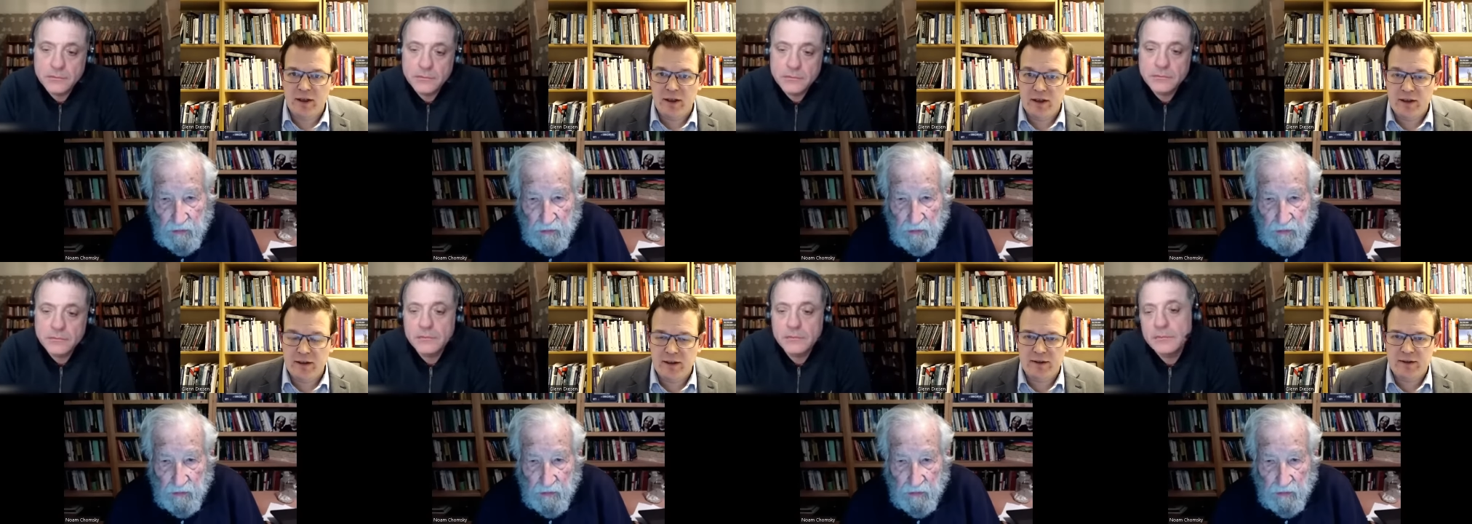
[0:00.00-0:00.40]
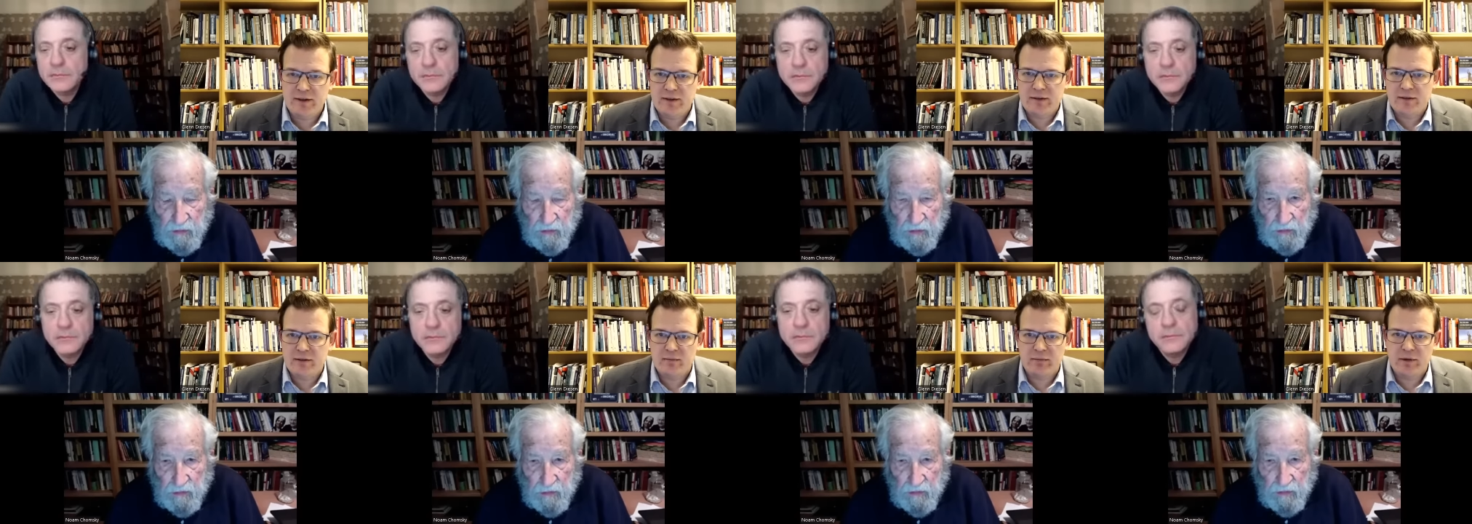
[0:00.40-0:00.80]

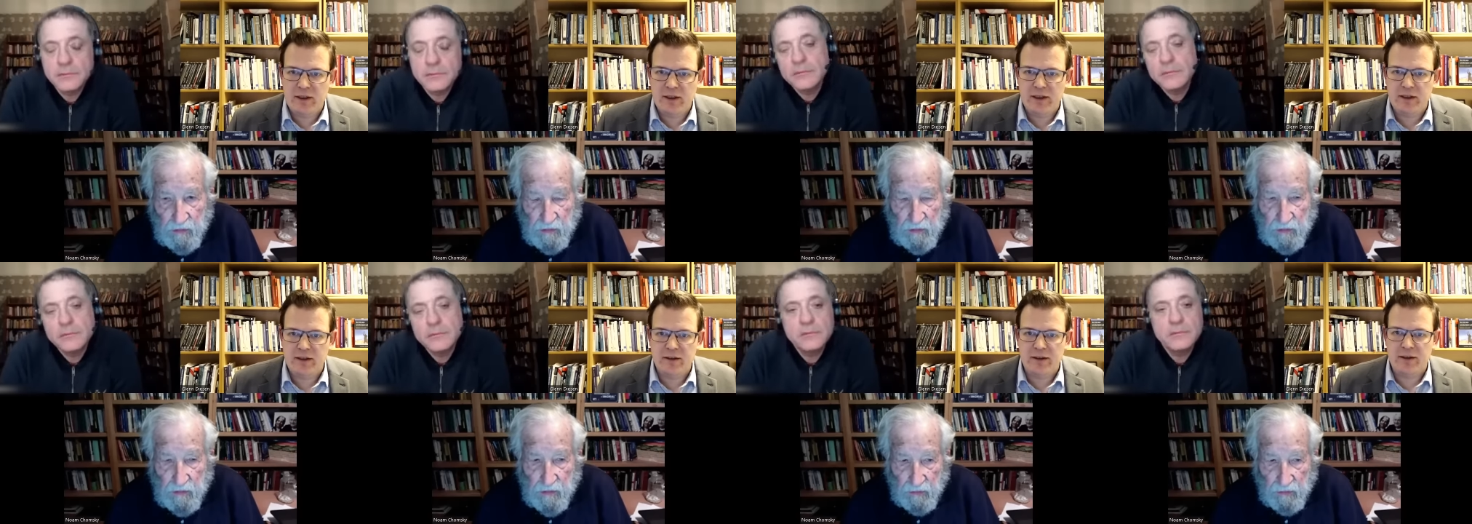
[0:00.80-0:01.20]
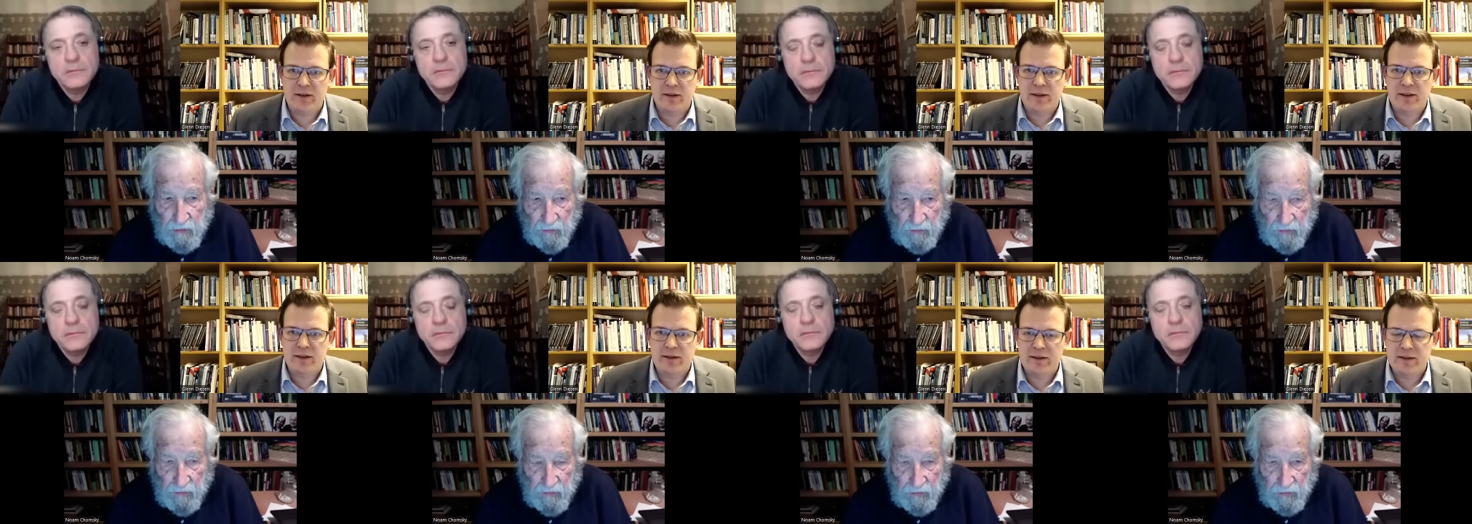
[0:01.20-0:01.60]
Speaker 1: this uh,
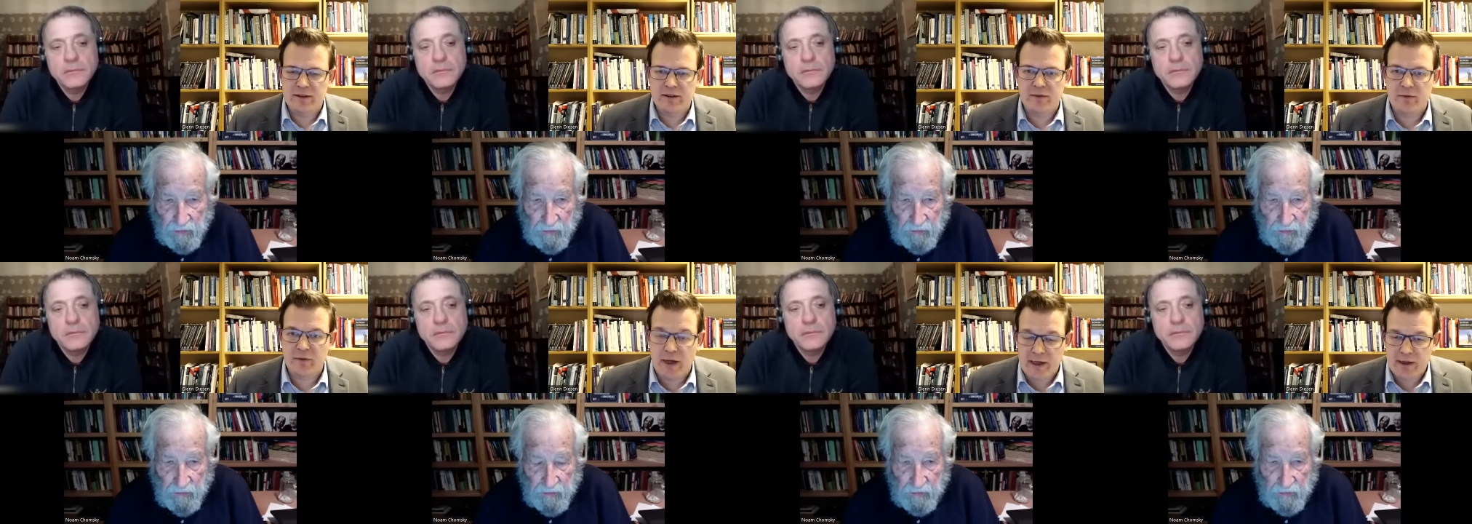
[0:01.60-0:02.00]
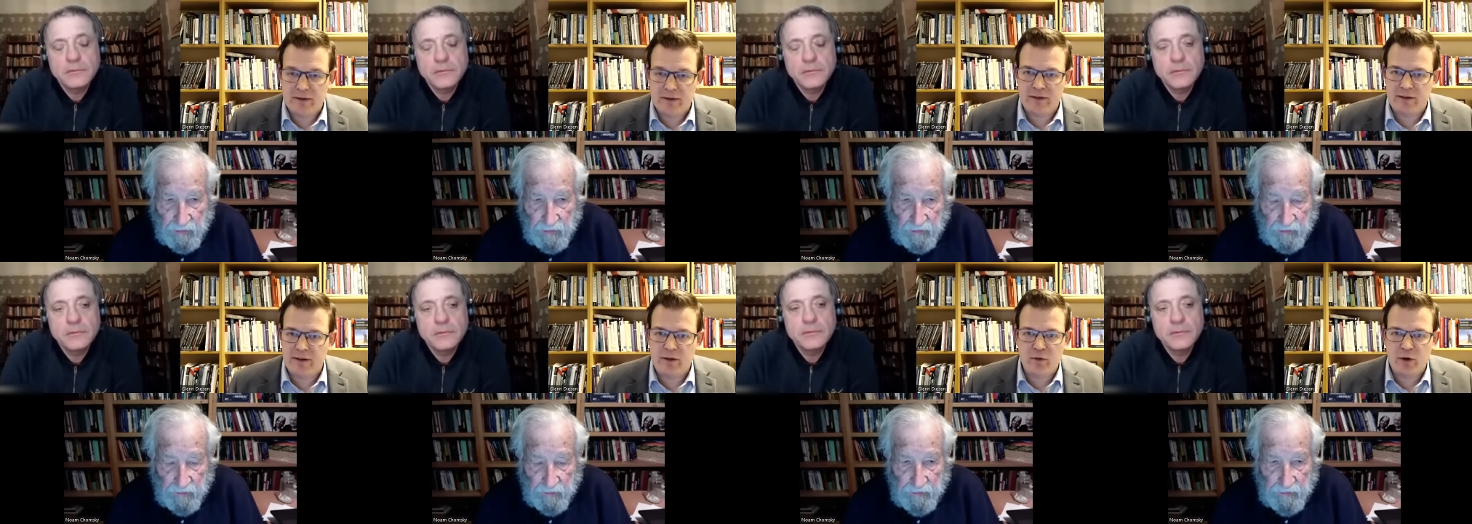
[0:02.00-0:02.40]
th- these
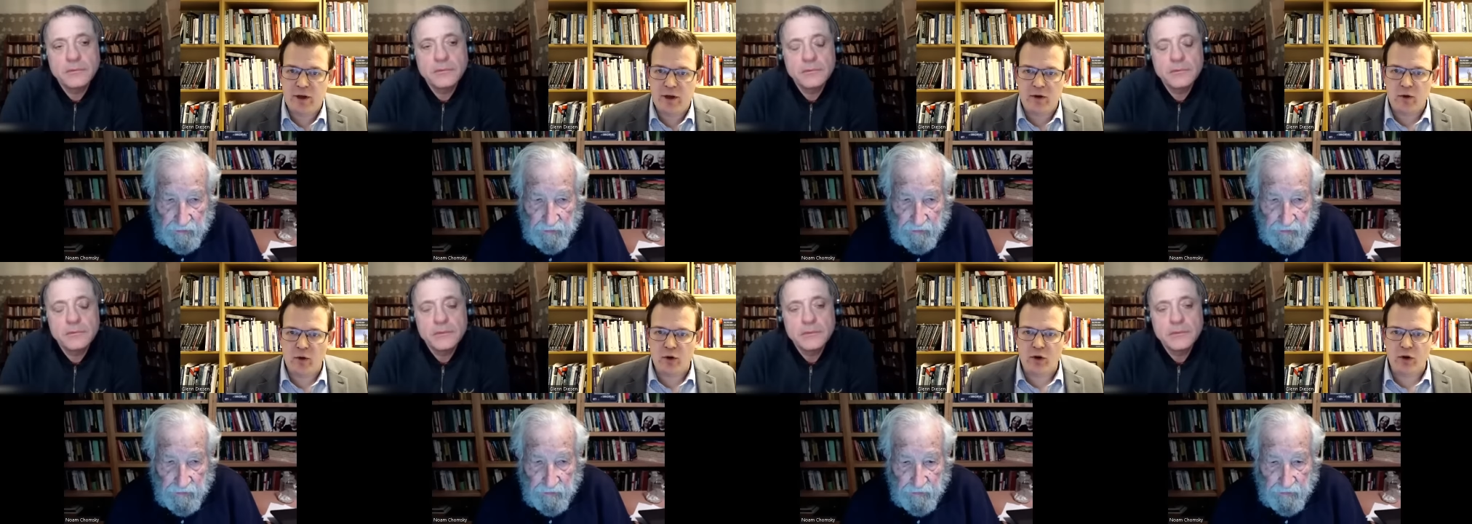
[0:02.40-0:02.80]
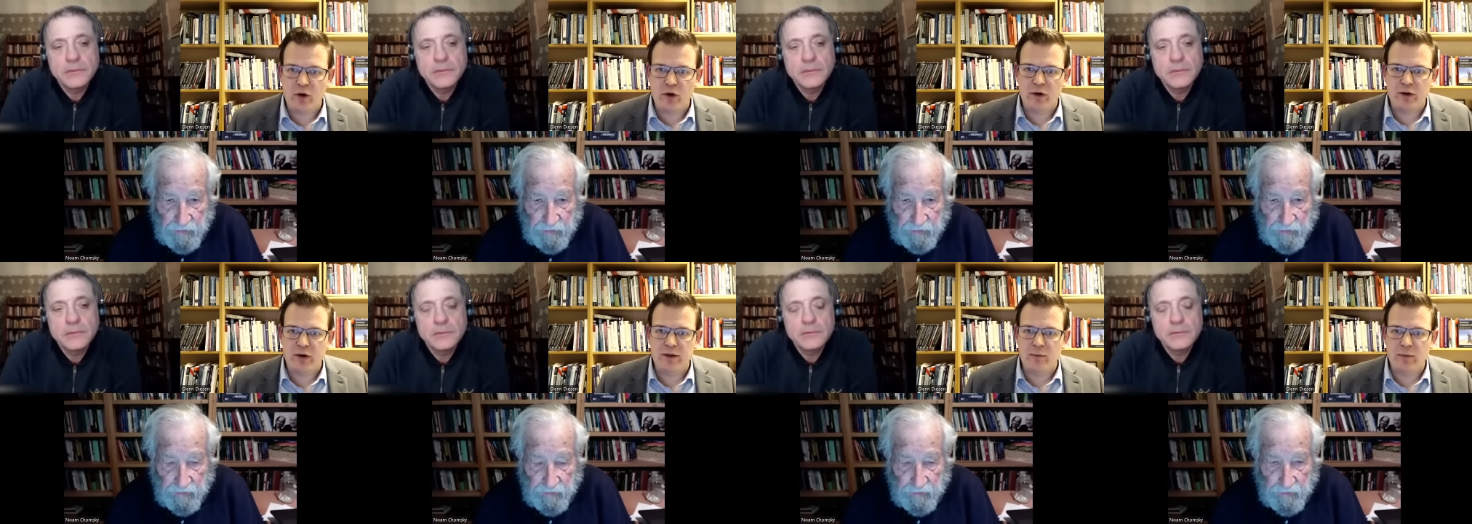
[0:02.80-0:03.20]
facts never
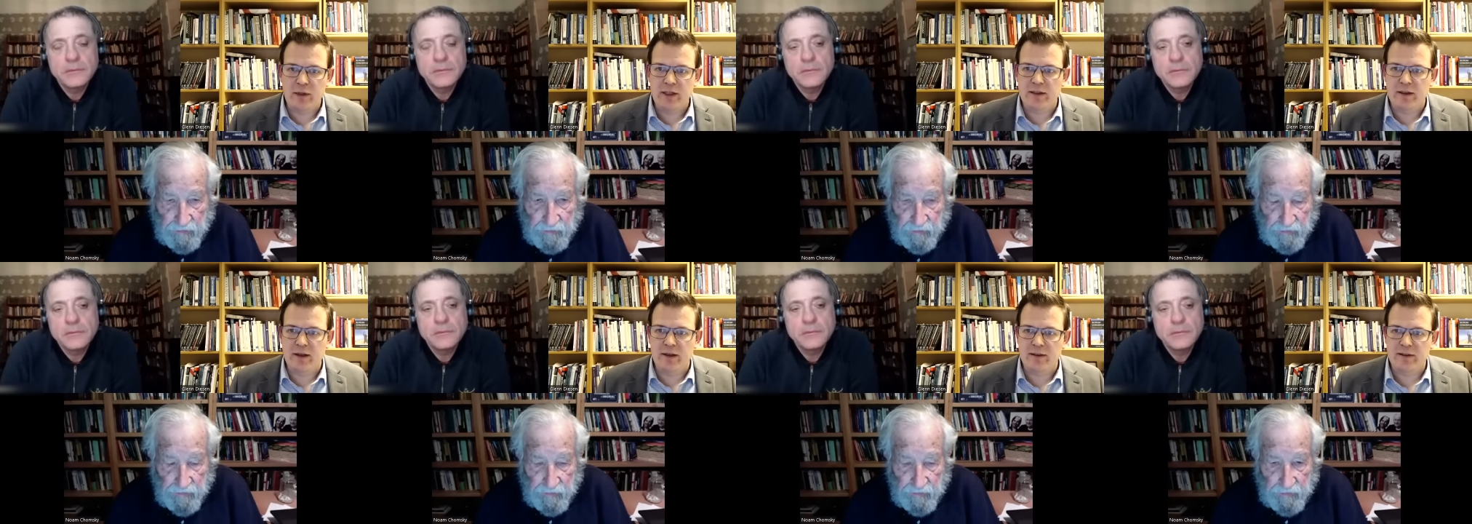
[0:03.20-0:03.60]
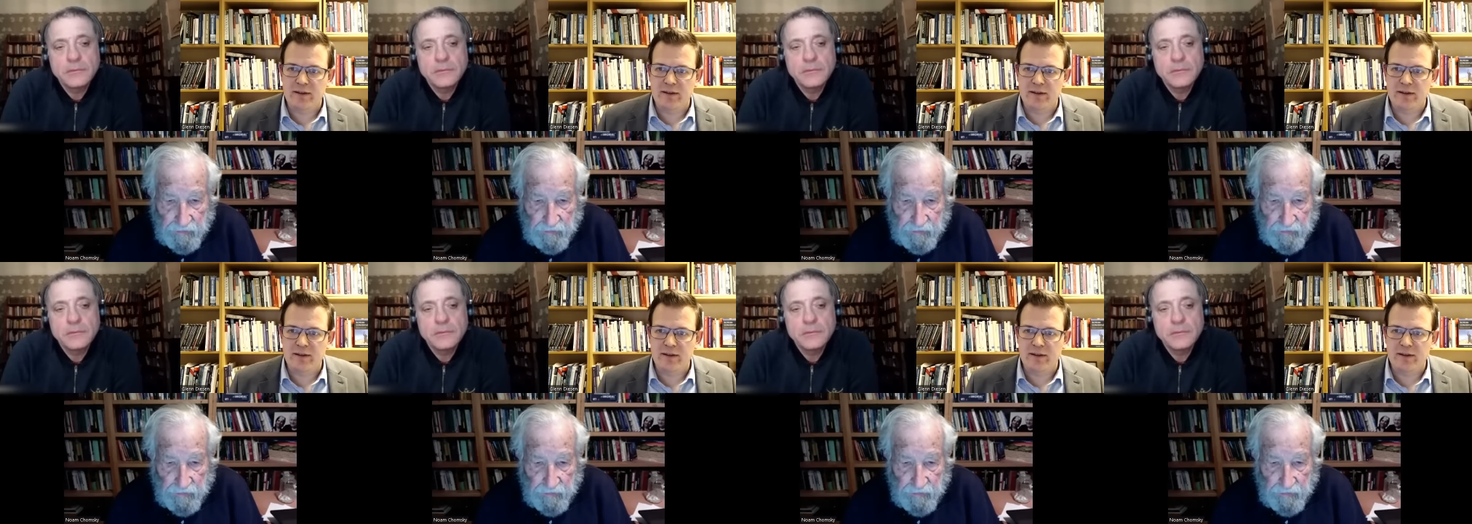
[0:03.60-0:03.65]
occur in the media.